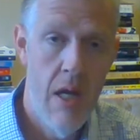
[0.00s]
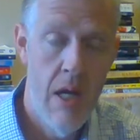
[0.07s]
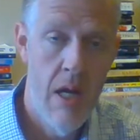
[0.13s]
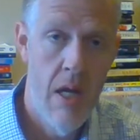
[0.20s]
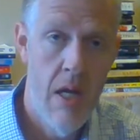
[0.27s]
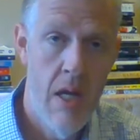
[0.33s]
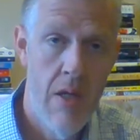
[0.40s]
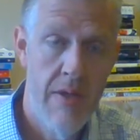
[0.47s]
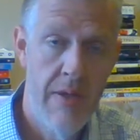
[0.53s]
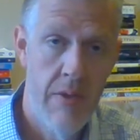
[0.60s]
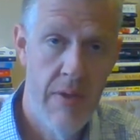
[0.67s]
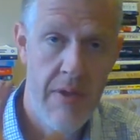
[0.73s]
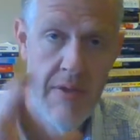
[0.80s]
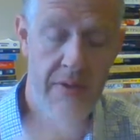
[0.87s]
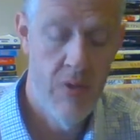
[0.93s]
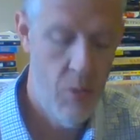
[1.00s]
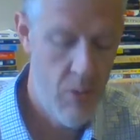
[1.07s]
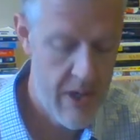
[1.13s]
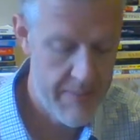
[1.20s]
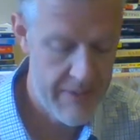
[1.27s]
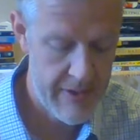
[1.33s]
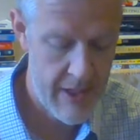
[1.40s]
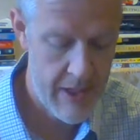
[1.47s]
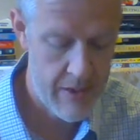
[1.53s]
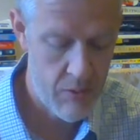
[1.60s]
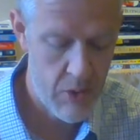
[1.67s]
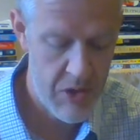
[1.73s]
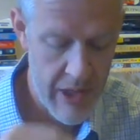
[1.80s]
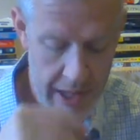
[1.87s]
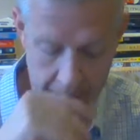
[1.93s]
And so this is the website,
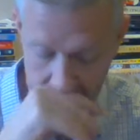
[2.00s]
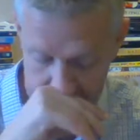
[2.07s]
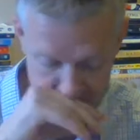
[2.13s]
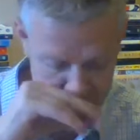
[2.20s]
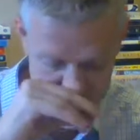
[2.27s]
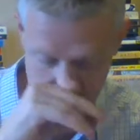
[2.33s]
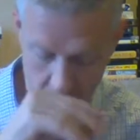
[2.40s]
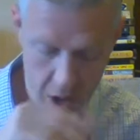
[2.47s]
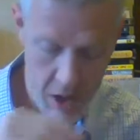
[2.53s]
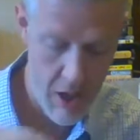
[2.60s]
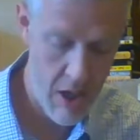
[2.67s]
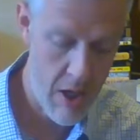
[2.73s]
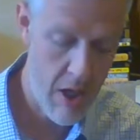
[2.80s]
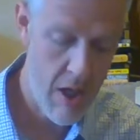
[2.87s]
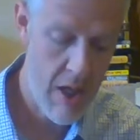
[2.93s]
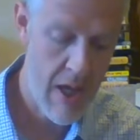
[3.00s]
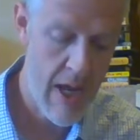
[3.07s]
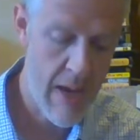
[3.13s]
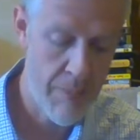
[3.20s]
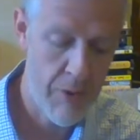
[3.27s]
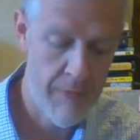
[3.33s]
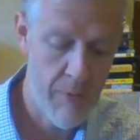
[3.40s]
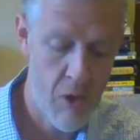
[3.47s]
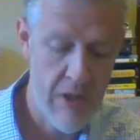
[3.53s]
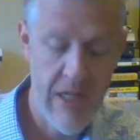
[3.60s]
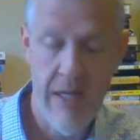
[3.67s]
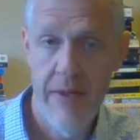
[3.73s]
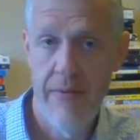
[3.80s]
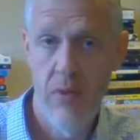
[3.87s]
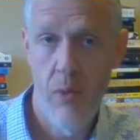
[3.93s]
which I accessed on April
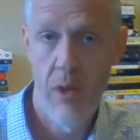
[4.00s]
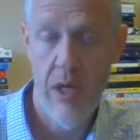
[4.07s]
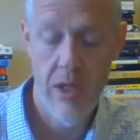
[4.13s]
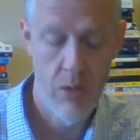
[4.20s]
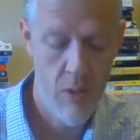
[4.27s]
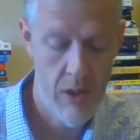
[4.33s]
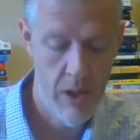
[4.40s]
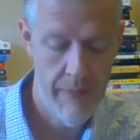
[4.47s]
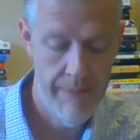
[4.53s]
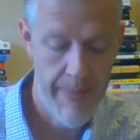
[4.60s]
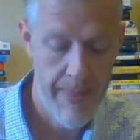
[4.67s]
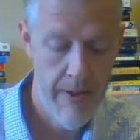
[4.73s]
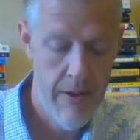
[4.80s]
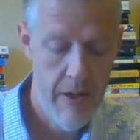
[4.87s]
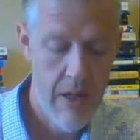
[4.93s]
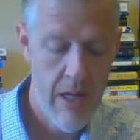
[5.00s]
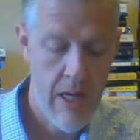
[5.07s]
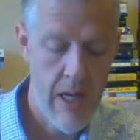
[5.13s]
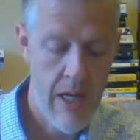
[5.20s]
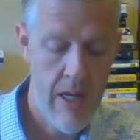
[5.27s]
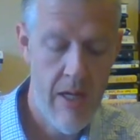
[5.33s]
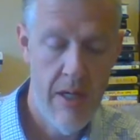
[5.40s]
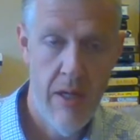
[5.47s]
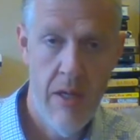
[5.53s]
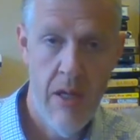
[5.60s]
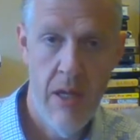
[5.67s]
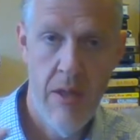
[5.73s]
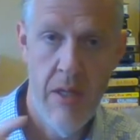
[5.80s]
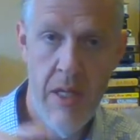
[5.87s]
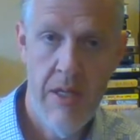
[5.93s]
fourteenth of twenty twelve. And
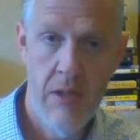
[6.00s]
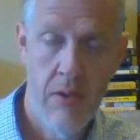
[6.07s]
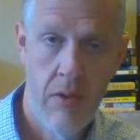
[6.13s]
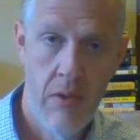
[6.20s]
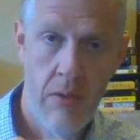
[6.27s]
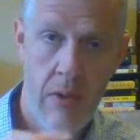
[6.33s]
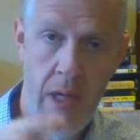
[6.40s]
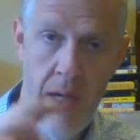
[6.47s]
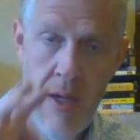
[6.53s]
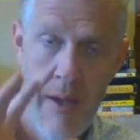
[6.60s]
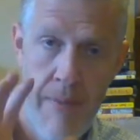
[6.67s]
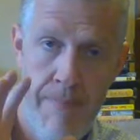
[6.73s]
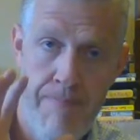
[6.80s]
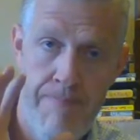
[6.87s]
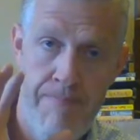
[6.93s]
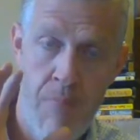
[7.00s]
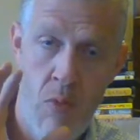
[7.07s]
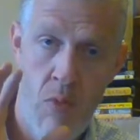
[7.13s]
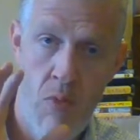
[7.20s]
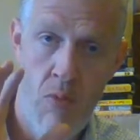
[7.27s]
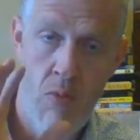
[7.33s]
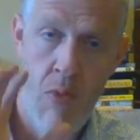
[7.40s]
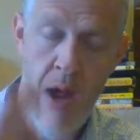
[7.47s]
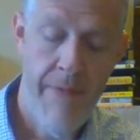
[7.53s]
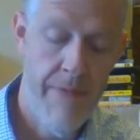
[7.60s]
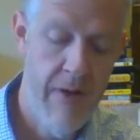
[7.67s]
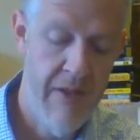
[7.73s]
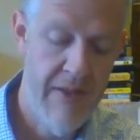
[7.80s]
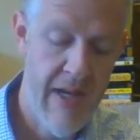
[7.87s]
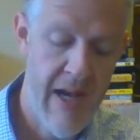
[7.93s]
in this um,
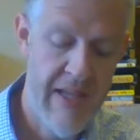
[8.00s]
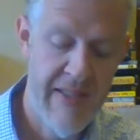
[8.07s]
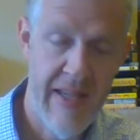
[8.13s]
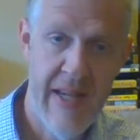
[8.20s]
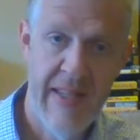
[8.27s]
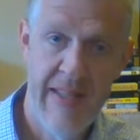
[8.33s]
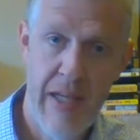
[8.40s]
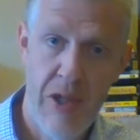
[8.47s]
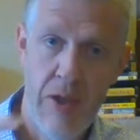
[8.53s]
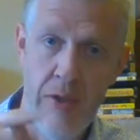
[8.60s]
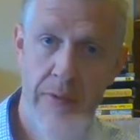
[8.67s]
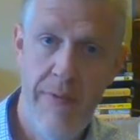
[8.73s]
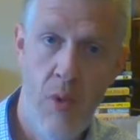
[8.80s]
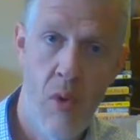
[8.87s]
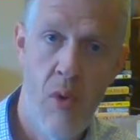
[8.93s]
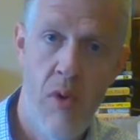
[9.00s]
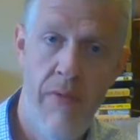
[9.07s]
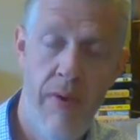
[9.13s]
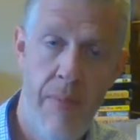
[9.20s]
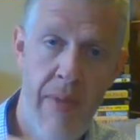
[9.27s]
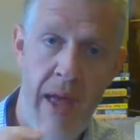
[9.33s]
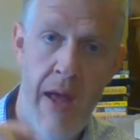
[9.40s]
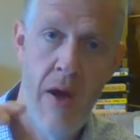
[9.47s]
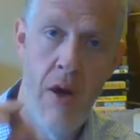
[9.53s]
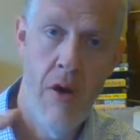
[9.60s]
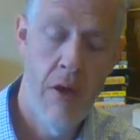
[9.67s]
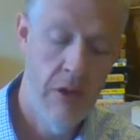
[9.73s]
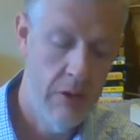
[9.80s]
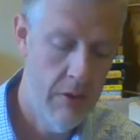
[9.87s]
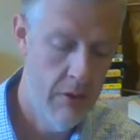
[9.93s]
reference, I cite section four from that
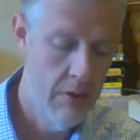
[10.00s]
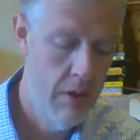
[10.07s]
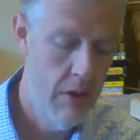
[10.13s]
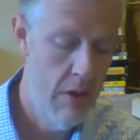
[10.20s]
article.